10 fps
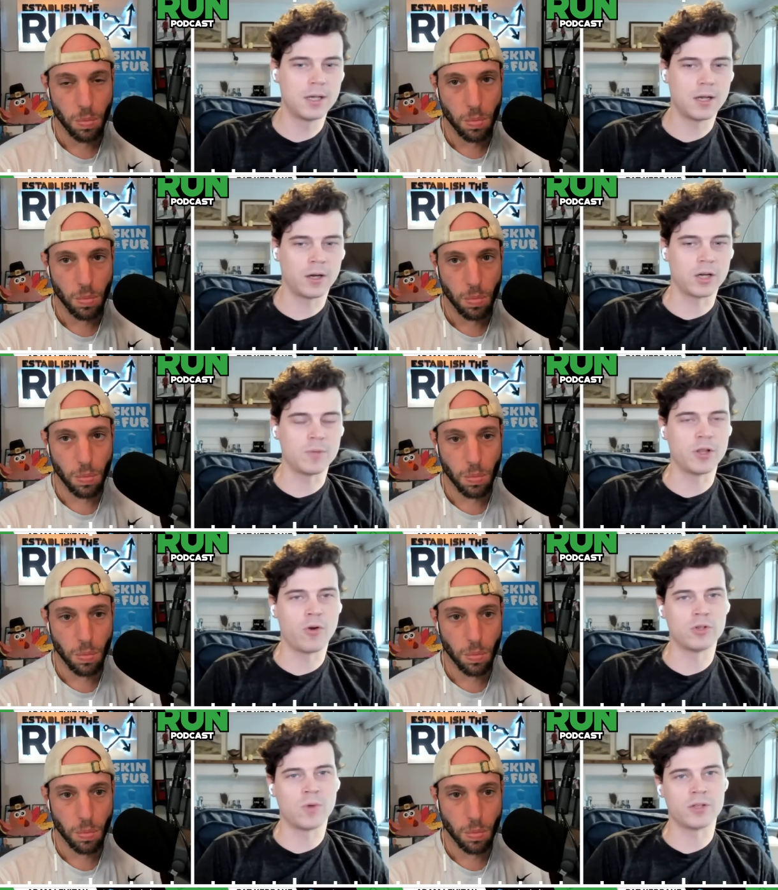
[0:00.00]
Speaker 1: are going to be
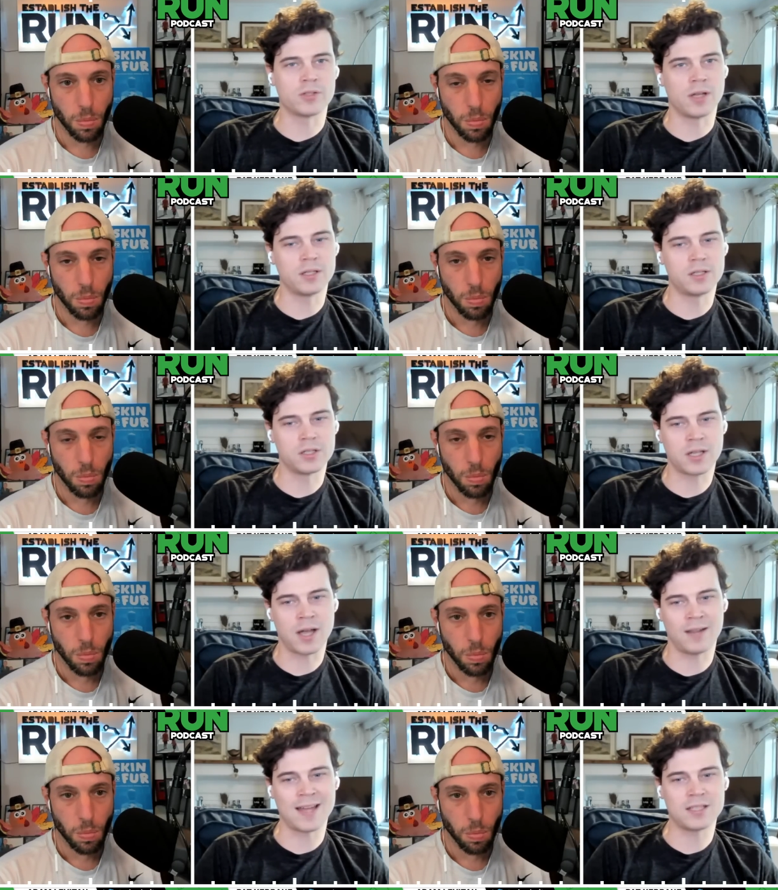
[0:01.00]
lower as well. So I think just
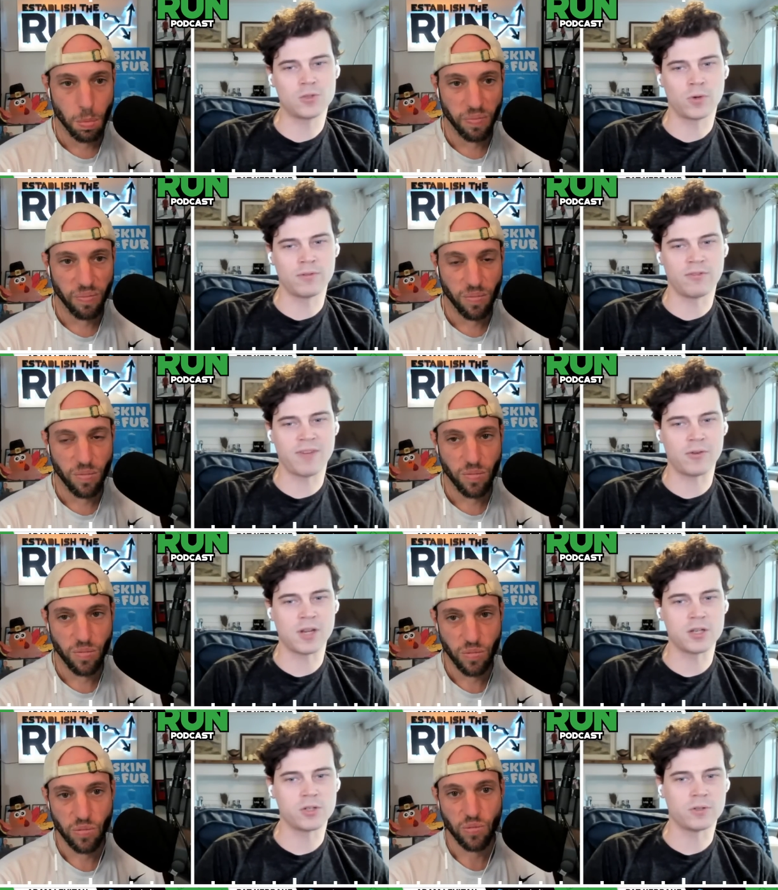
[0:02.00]
that's sort of the
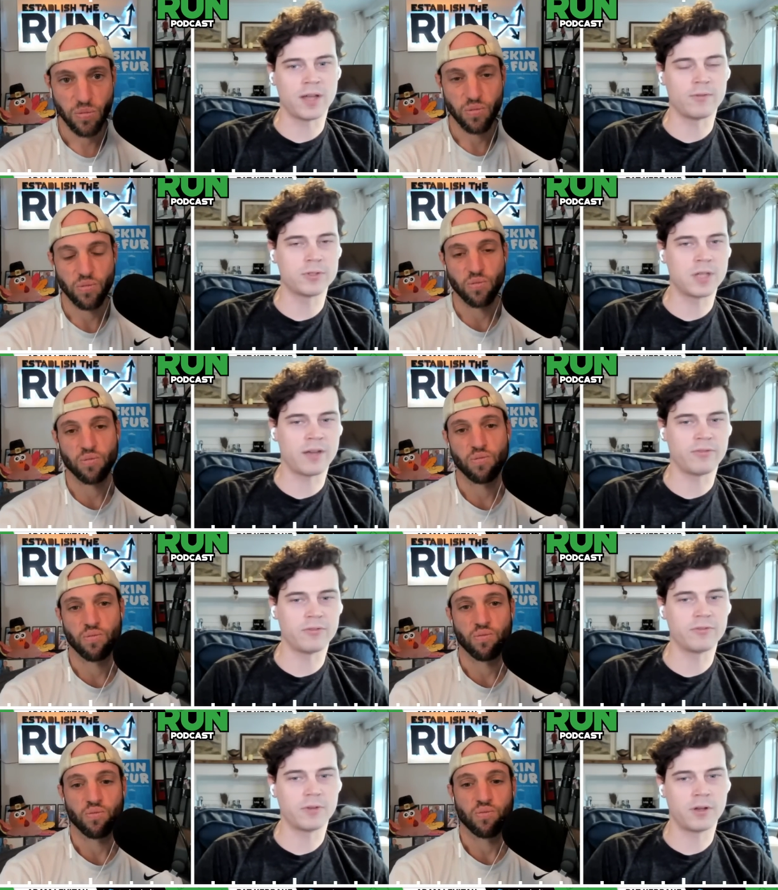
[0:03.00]
foundational level stuff of
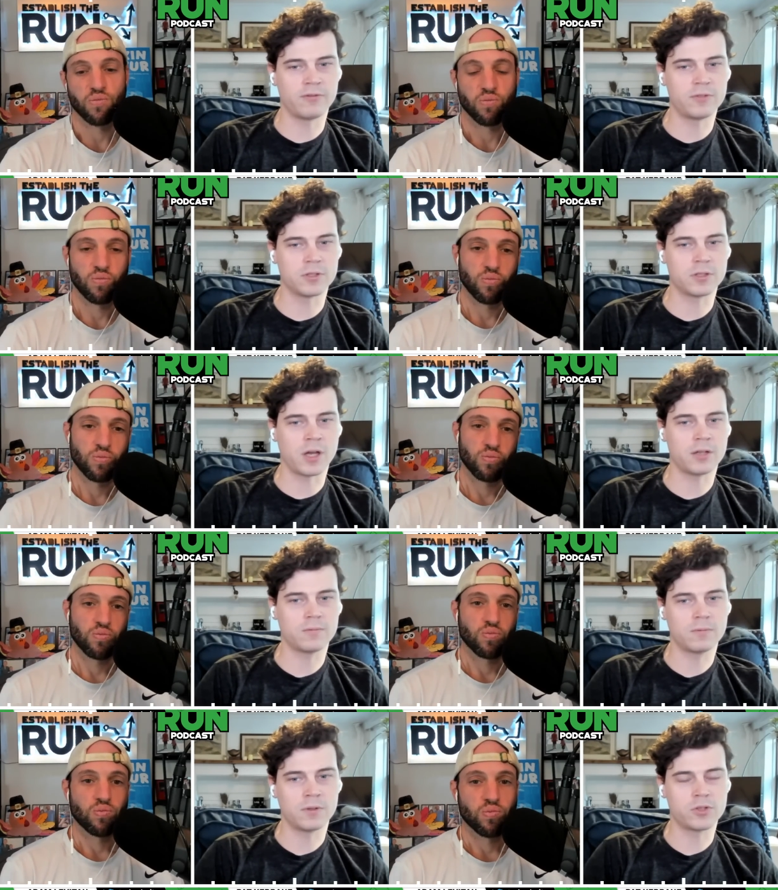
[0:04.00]
of just uh,
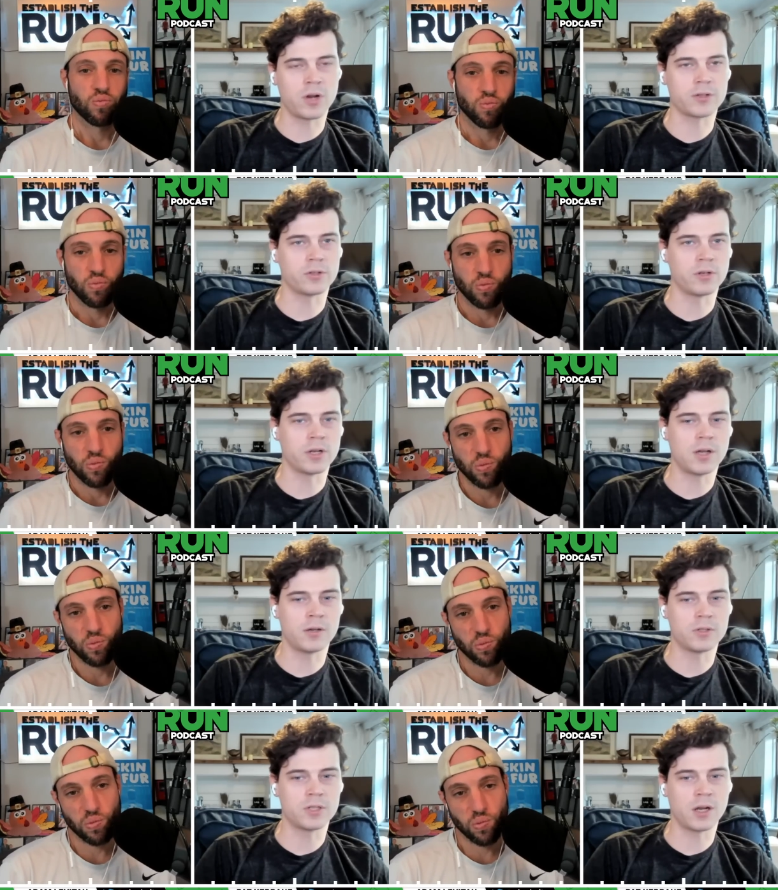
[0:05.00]
structure
Speaker 2: and
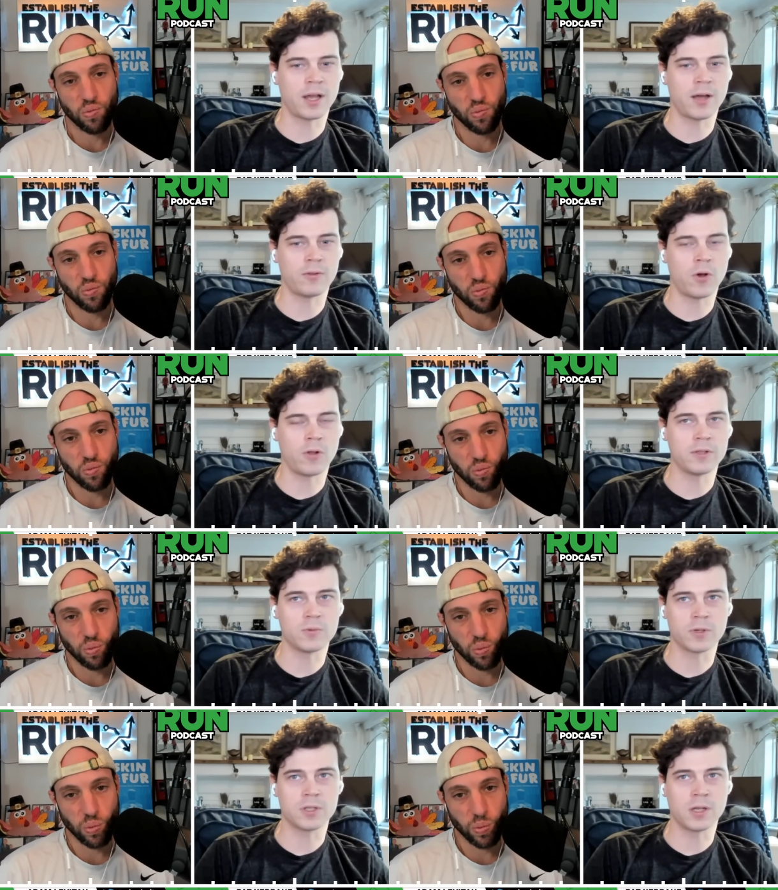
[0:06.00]
understanding how all this
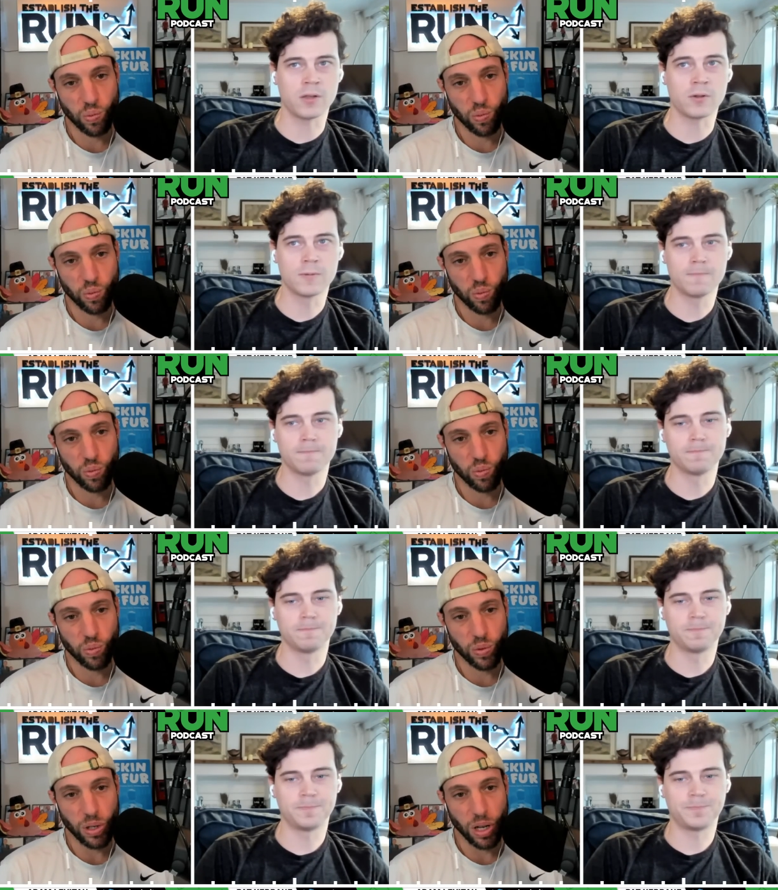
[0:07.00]
works together.
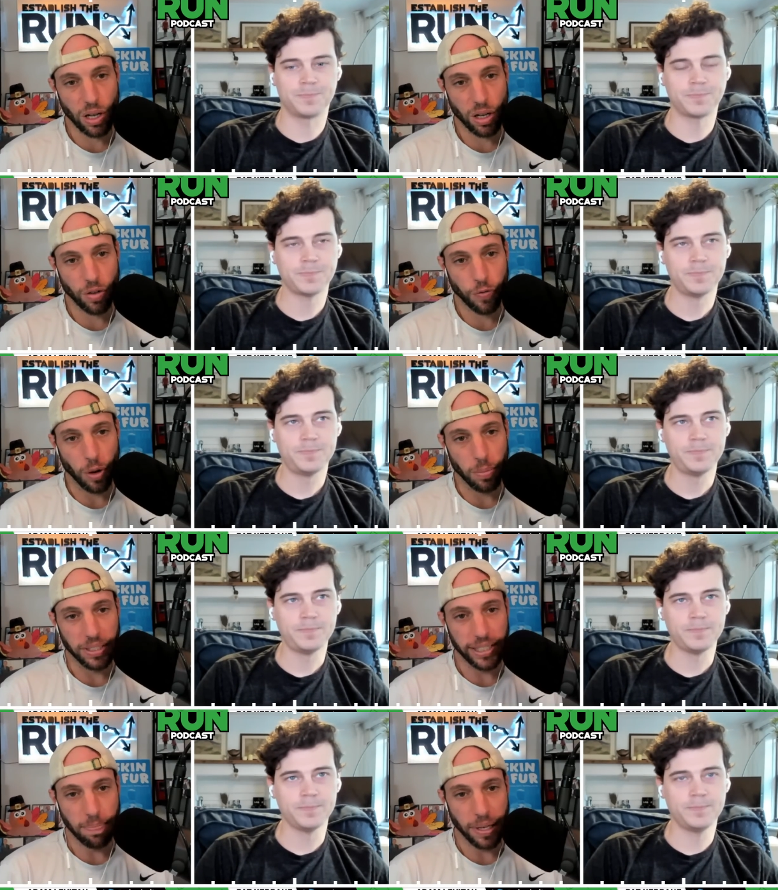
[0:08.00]
From
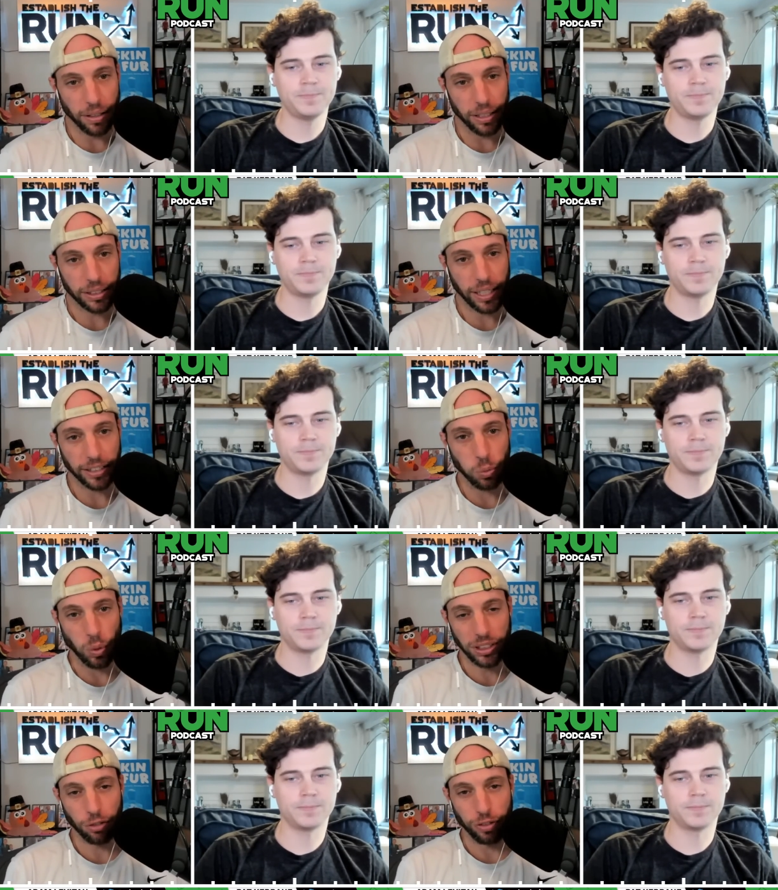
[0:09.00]
D Millie says,
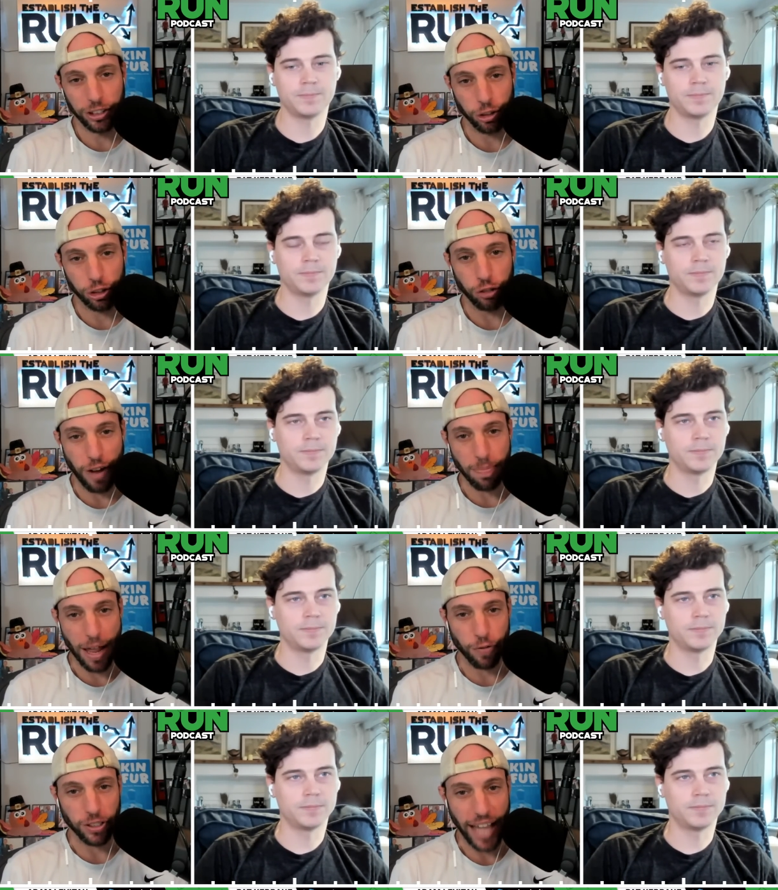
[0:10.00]
"What's the research you'd
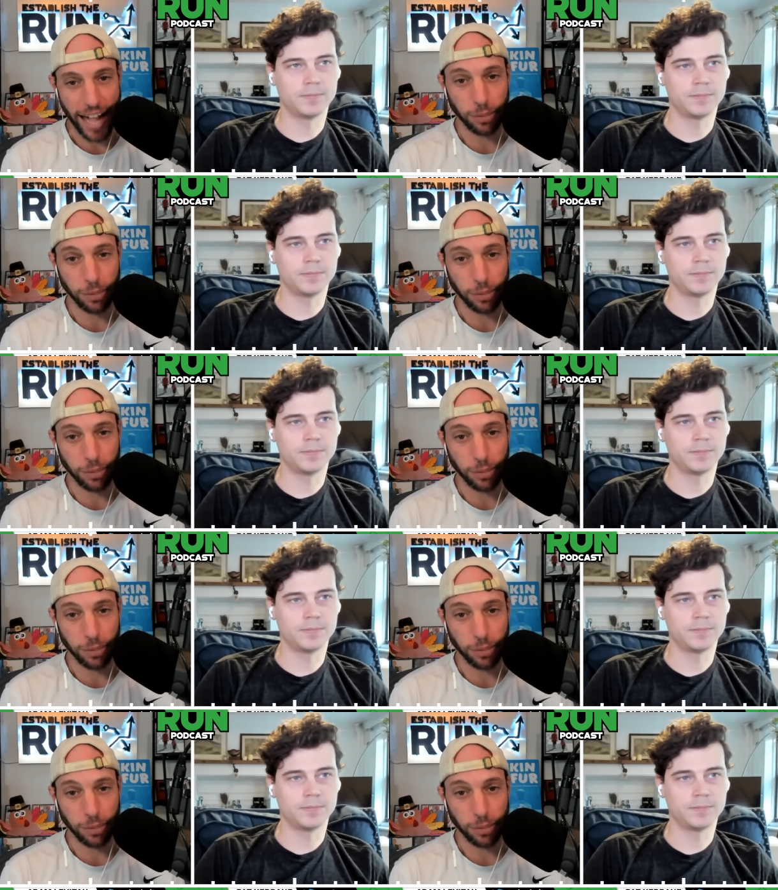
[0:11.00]
recommend for tax